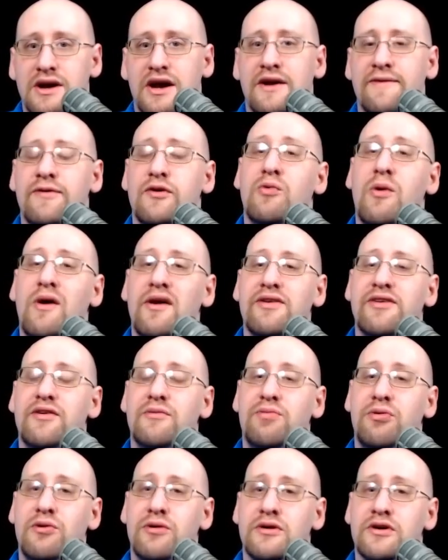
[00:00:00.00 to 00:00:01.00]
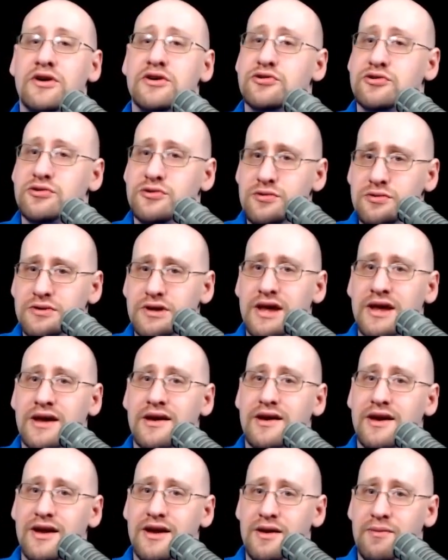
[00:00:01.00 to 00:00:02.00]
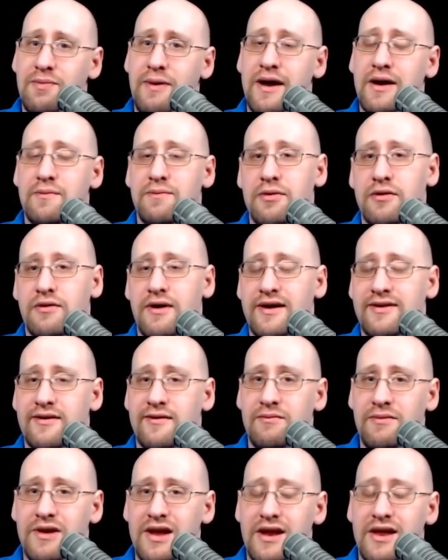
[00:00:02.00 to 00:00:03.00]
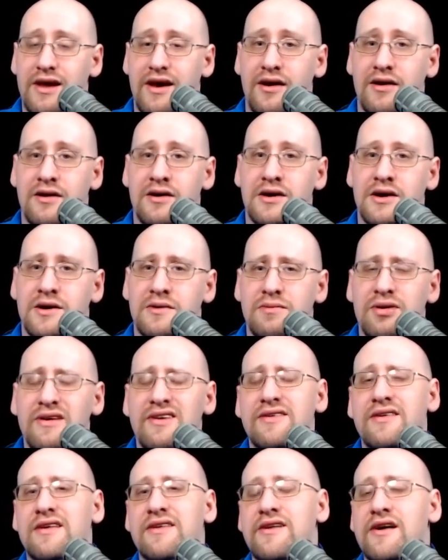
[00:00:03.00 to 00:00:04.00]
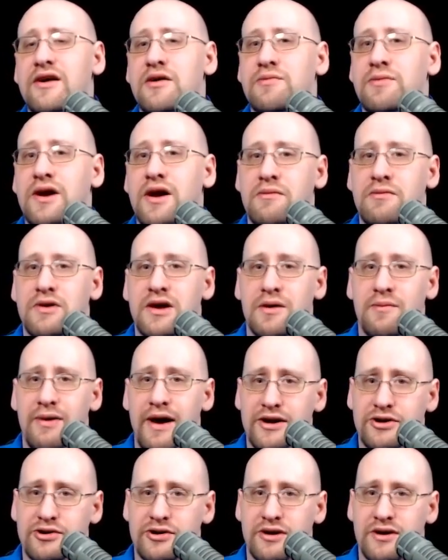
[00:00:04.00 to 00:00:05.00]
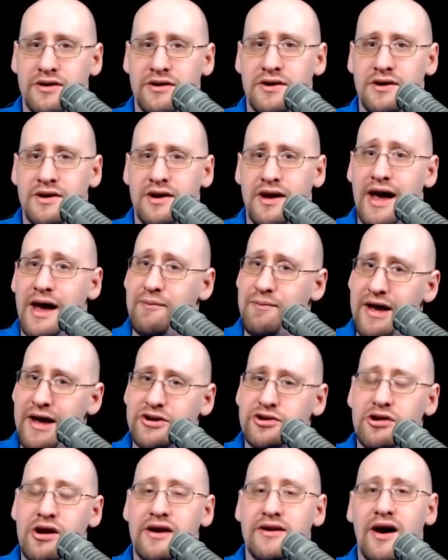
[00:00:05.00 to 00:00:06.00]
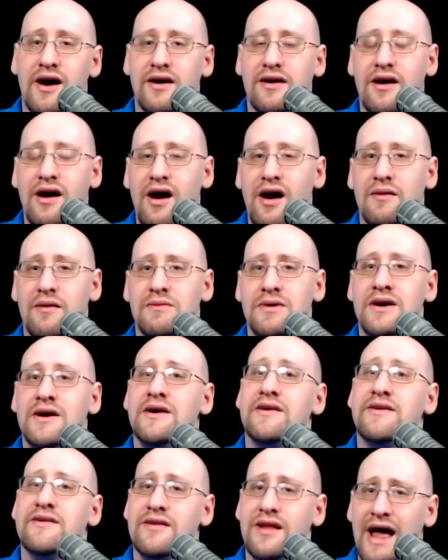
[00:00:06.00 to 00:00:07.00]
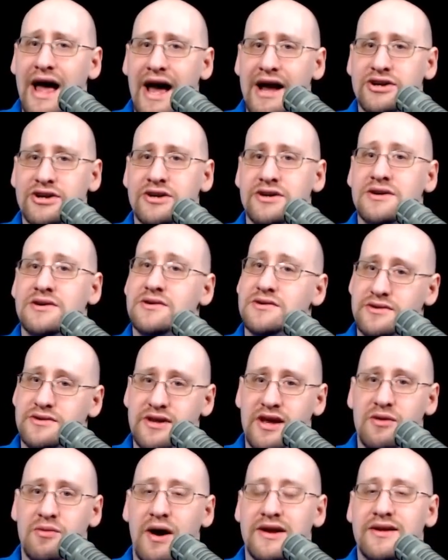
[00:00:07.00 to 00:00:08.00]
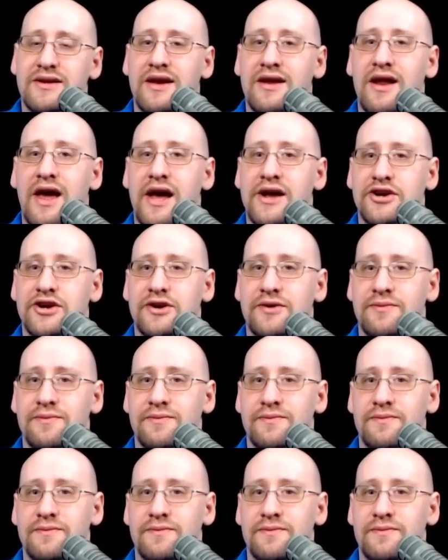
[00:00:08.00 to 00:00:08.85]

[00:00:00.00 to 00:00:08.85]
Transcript: And if you want to support truly independent progressive media, please consider becoming a patron at patreon.com/TYT Nation.